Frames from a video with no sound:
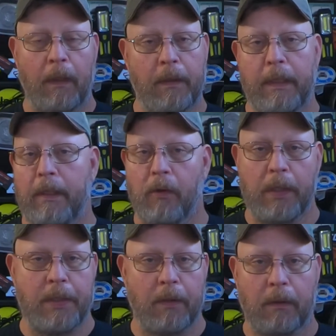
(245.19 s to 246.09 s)
the
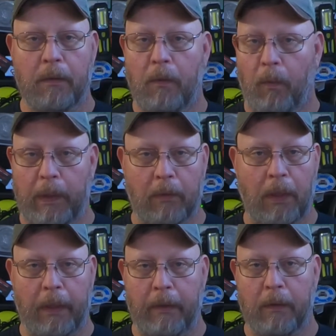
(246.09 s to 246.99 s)
degreaser, wheel
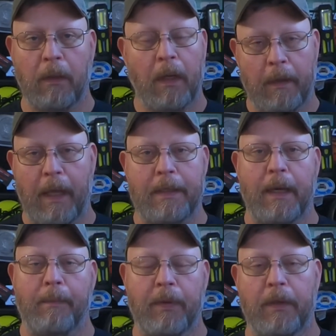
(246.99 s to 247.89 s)
cleaner, that
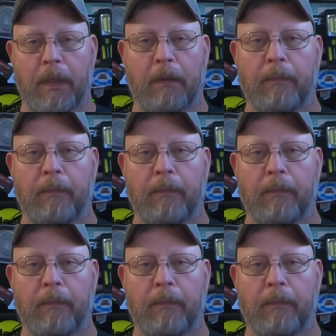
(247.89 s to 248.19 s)
type of thing.